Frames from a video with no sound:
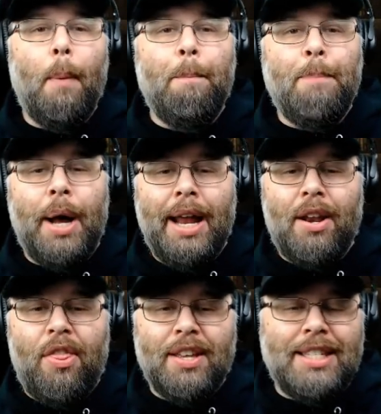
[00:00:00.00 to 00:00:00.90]
But
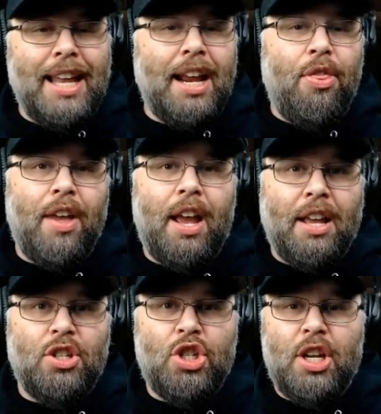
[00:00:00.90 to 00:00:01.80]
the second thing I
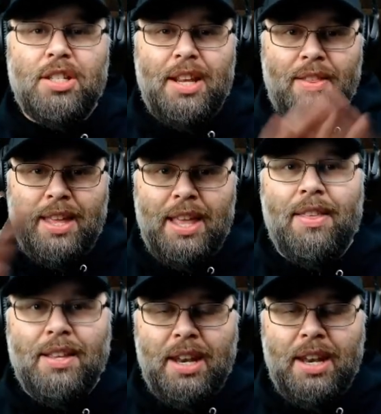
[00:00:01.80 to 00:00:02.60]
suggest in the